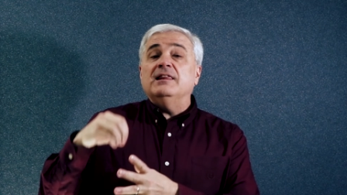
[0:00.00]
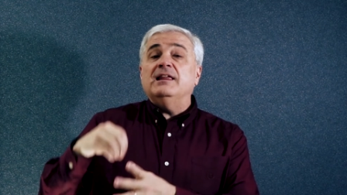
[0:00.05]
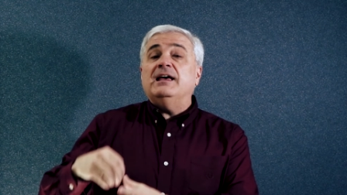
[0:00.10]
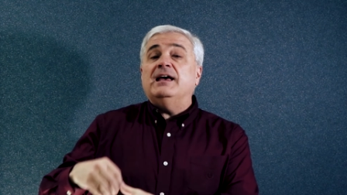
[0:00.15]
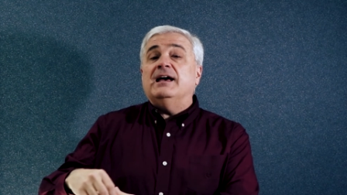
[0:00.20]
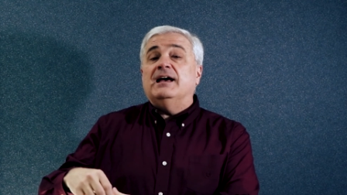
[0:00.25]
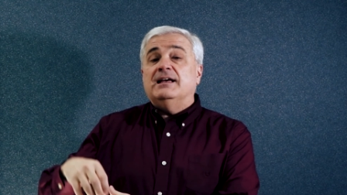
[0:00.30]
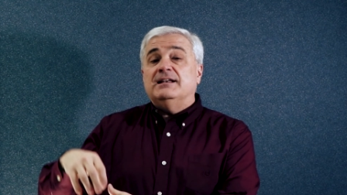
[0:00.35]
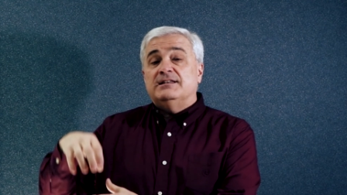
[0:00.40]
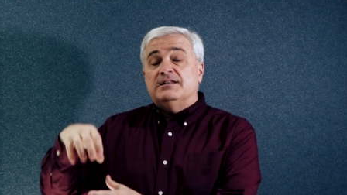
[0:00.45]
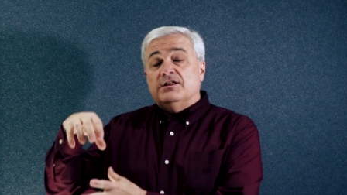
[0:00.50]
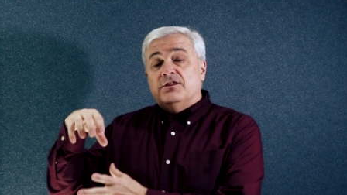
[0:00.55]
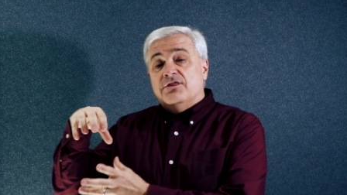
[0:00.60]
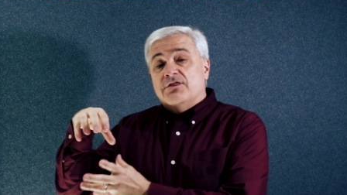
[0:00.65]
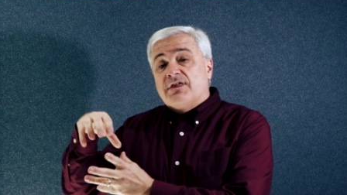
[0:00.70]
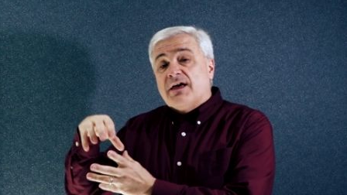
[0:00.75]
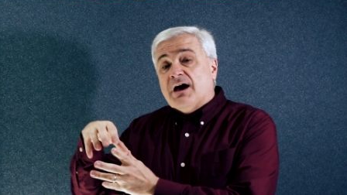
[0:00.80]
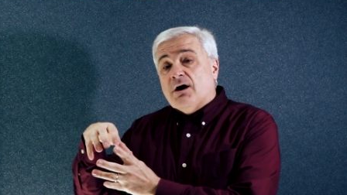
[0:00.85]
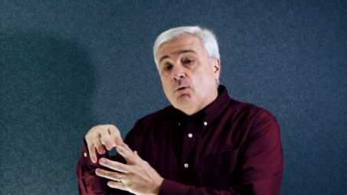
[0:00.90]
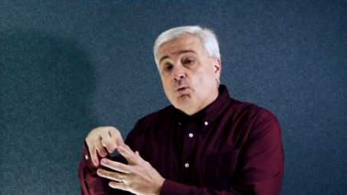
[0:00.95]
let
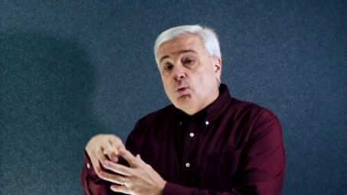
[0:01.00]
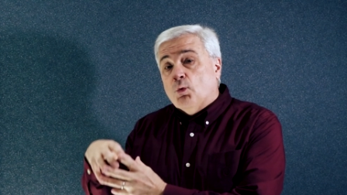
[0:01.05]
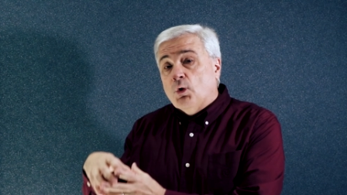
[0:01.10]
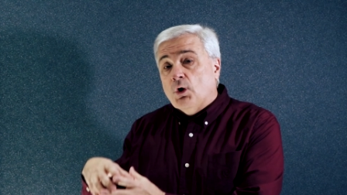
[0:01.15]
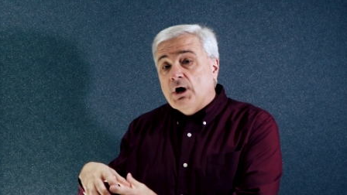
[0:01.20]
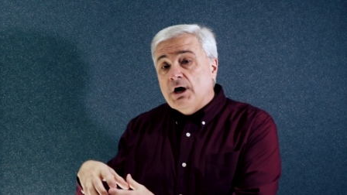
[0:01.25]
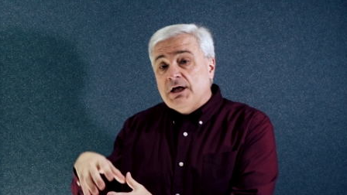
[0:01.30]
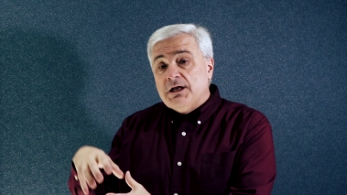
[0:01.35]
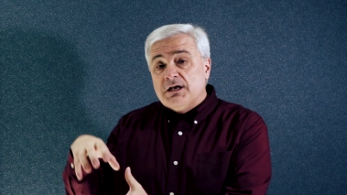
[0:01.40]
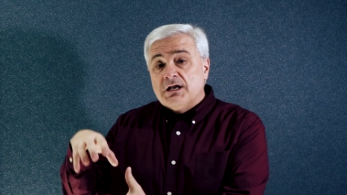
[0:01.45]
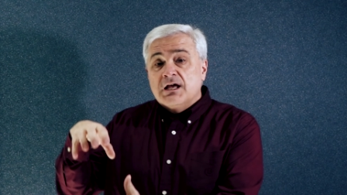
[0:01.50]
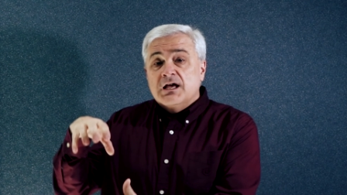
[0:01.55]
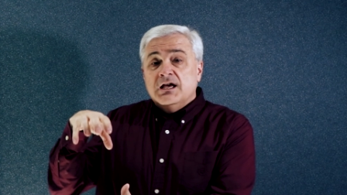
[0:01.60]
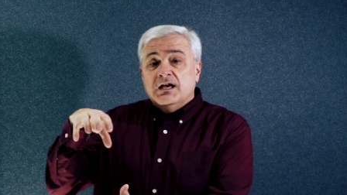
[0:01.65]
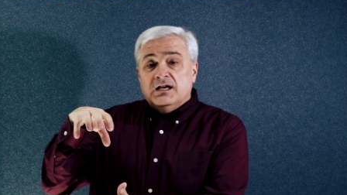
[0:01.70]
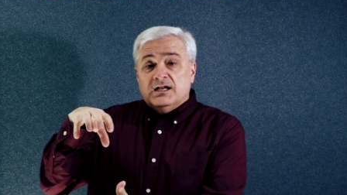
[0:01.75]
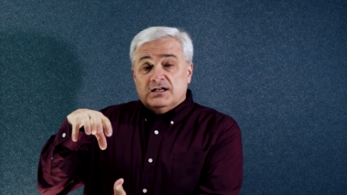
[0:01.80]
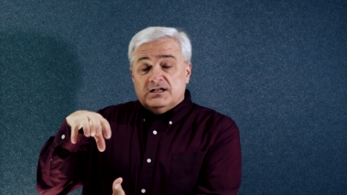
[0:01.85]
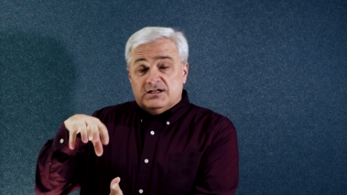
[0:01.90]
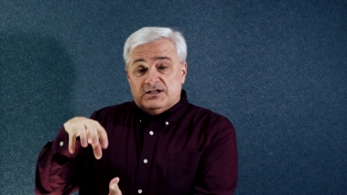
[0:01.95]
that one
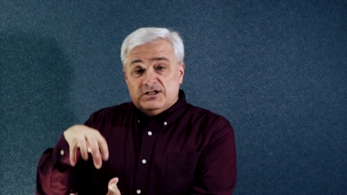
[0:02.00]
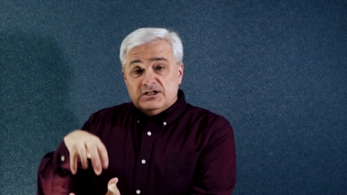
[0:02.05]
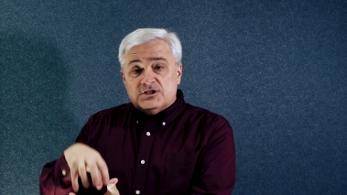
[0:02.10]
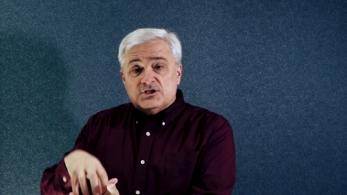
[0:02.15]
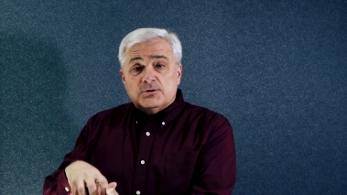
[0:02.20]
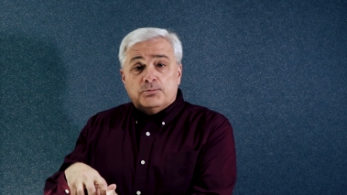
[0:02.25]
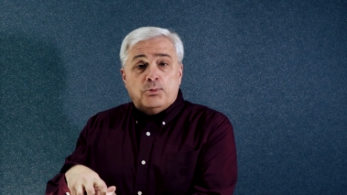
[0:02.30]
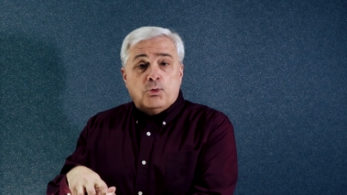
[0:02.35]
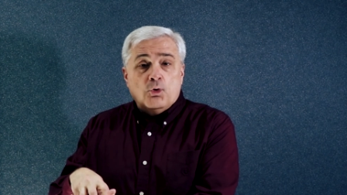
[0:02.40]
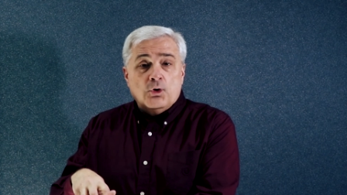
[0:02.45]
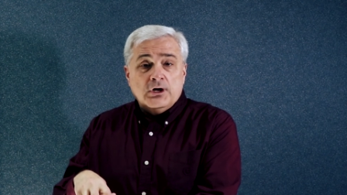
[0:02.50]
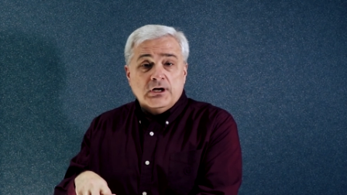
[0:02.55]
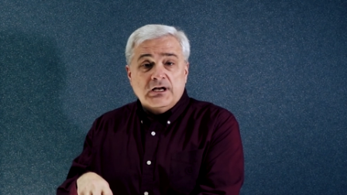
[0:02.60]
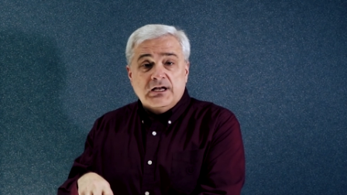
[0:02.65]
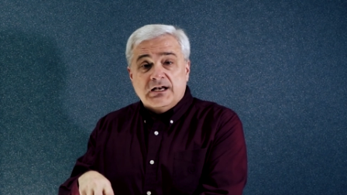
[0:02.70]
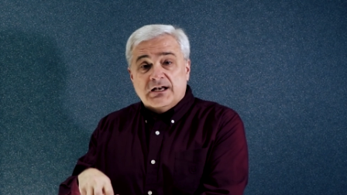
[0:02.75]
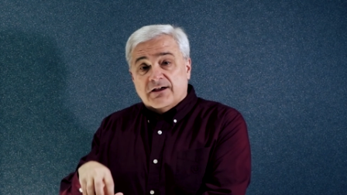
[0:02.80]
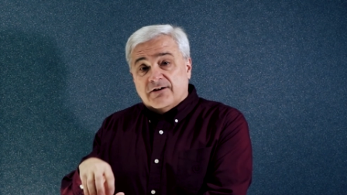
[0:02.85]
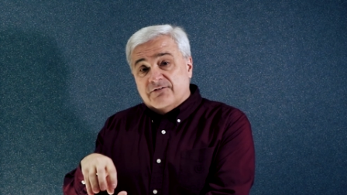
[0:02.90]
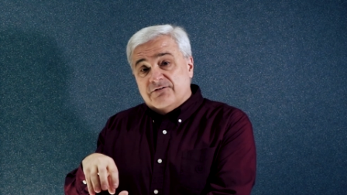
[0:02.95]

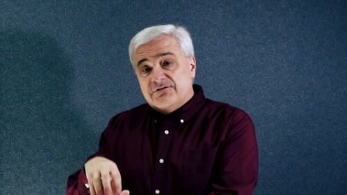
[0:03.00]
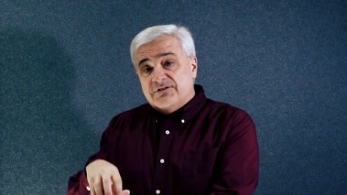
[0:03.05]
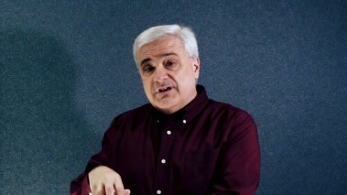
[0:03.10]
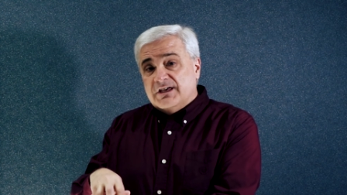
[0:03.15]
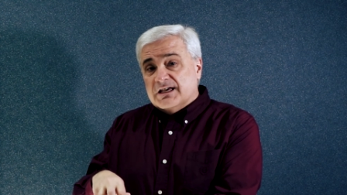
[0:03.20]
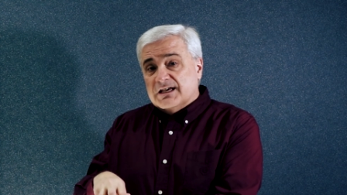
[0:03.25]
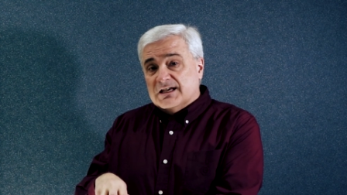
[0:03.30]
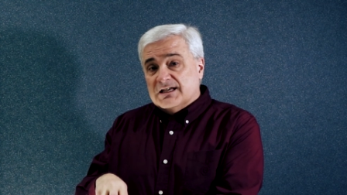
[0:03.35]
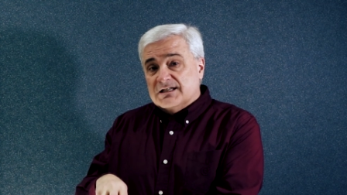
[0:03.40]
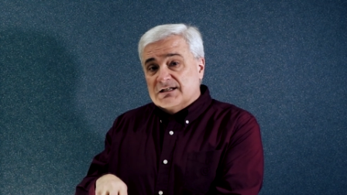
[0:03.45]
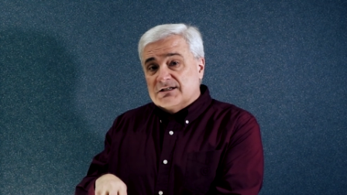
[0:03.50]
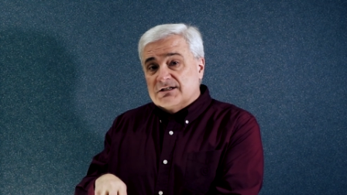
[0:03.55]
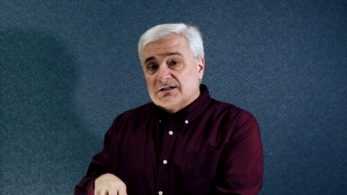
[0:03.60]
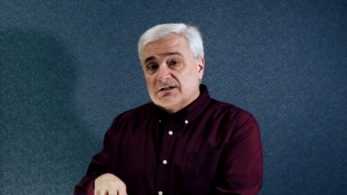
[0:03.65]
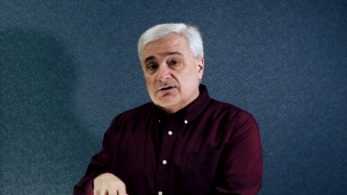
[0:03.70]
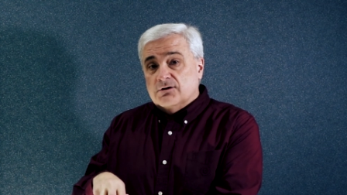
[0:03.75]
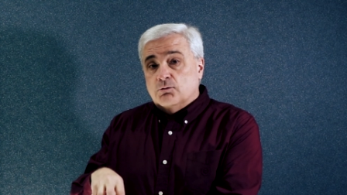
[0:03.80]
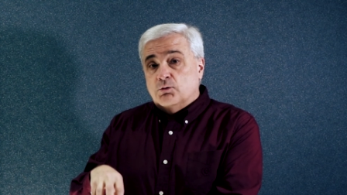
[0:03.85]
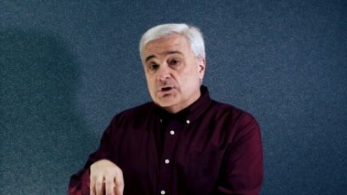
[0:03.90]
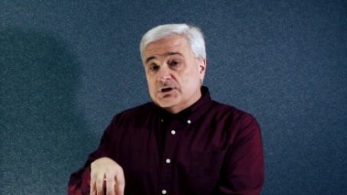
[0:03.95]
disappointing
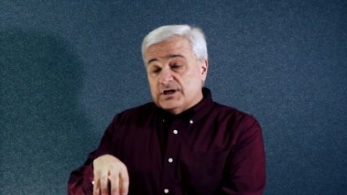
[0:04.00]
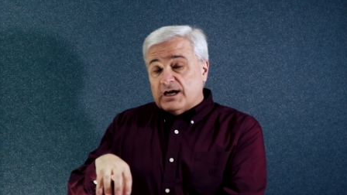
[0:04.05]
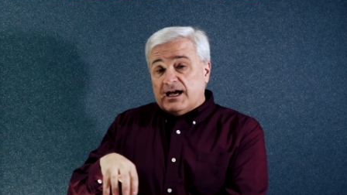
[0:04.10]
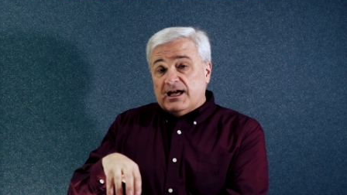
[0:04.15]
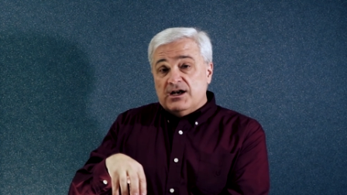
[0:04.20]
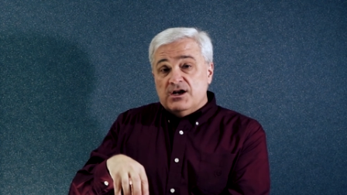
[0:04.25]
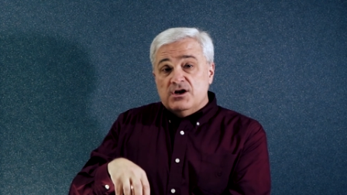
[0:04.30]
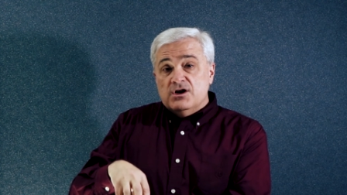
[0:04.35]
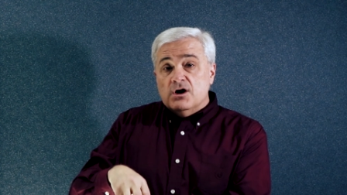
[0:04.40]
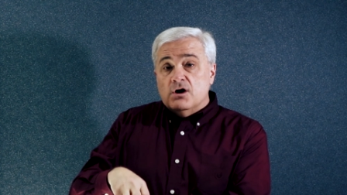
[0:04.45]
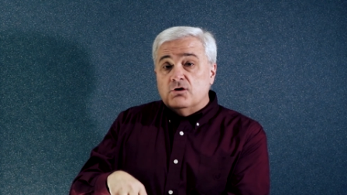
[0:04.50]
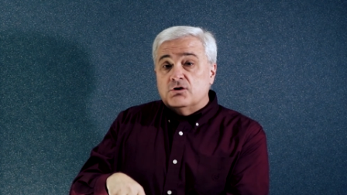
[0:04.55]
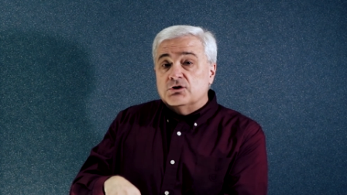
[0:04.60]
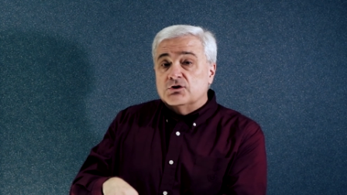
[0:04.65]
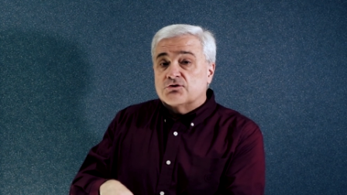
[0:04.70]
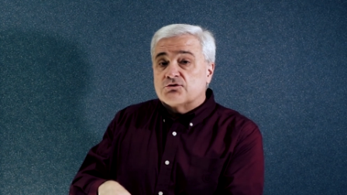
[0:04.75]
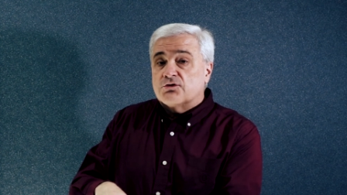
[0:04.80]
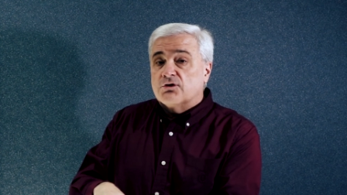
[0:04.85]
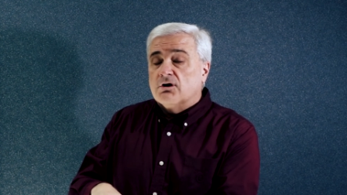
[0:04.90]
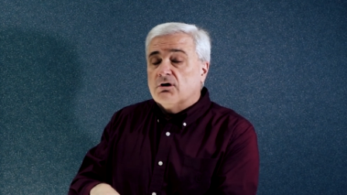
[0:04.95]
event, which I had no
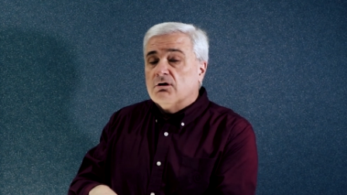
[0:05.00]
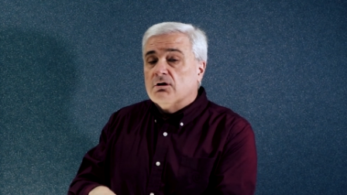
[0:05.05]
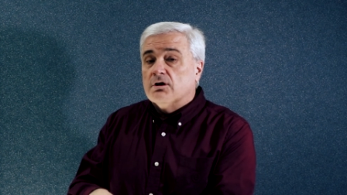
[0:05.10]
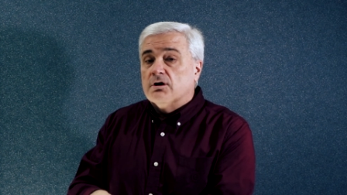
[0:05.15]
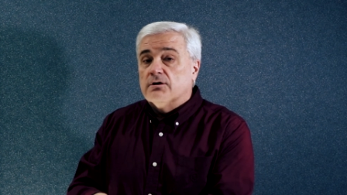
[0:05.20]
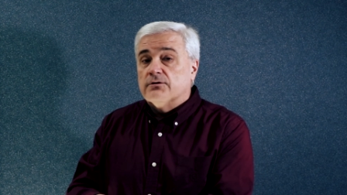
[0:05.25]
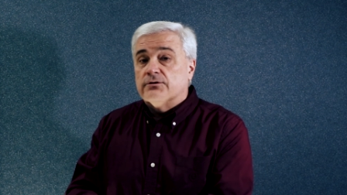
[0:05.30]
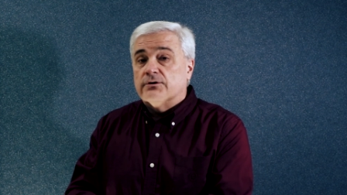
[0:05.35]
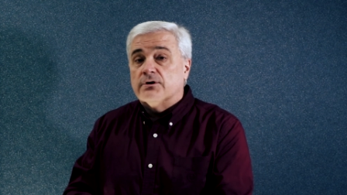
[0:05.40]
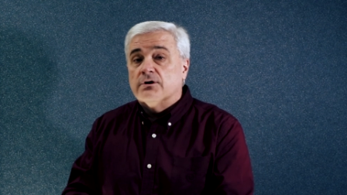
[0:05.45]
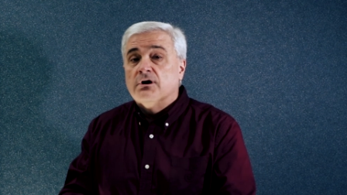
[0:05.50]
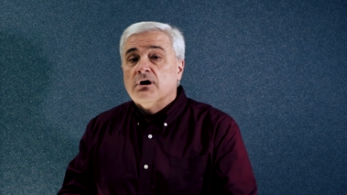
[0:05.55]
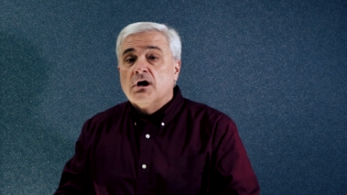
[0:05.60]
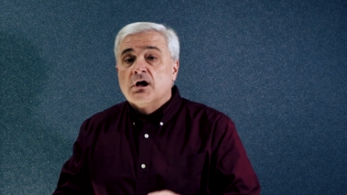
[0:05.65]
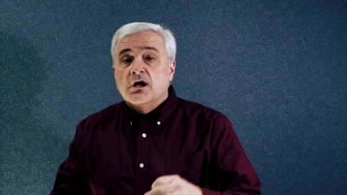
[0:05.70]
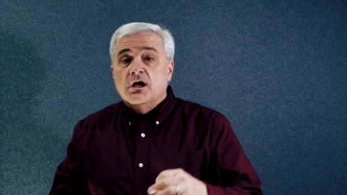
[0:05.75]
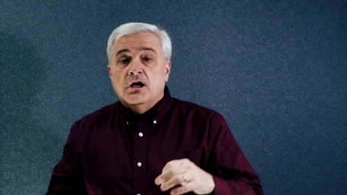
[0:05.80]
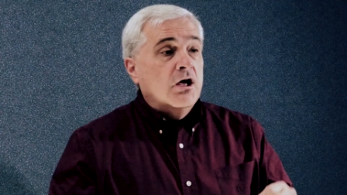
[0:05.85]
control over,